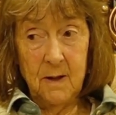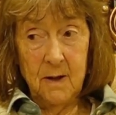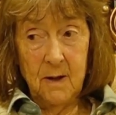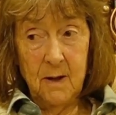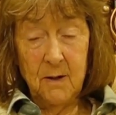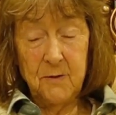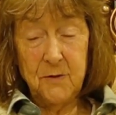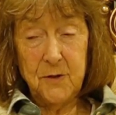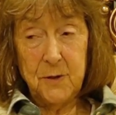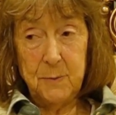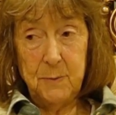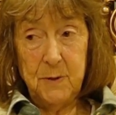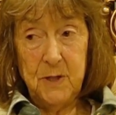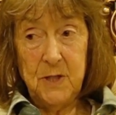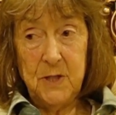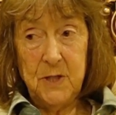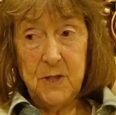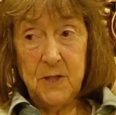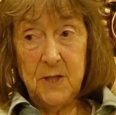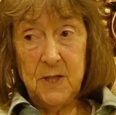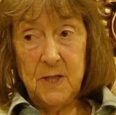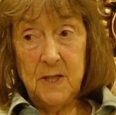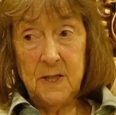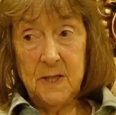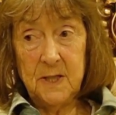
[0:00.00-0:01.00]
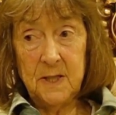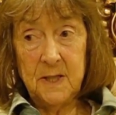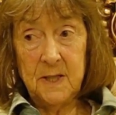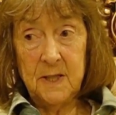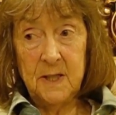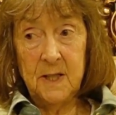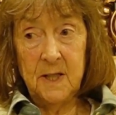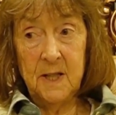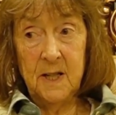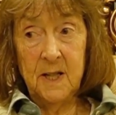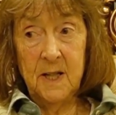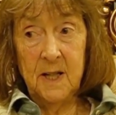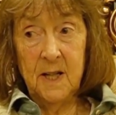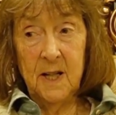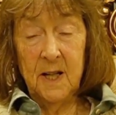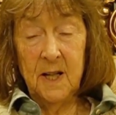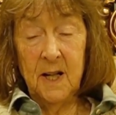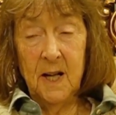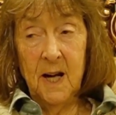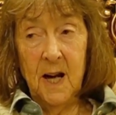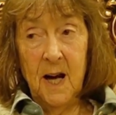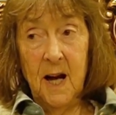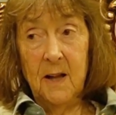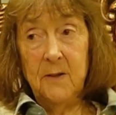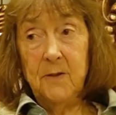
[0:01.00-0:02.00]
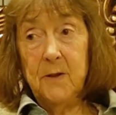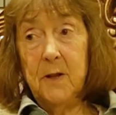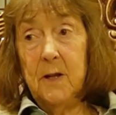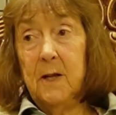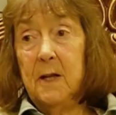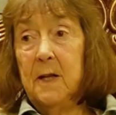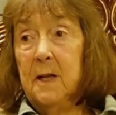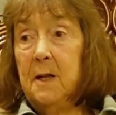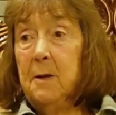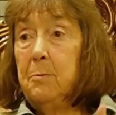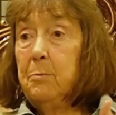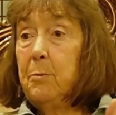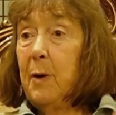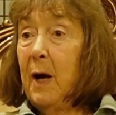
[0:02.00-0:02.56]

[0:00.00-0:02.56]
of species and the